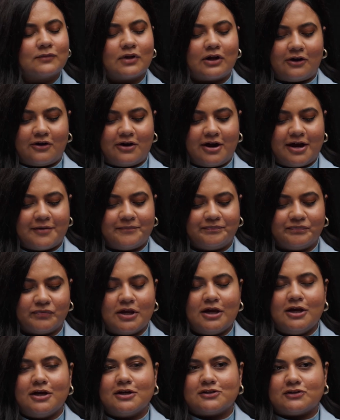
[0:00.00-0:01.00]
All right.
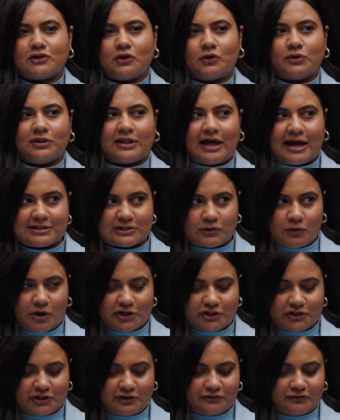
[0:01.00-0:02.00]
So last
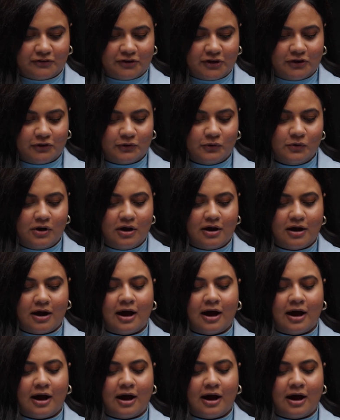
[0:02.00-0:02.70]
question for you.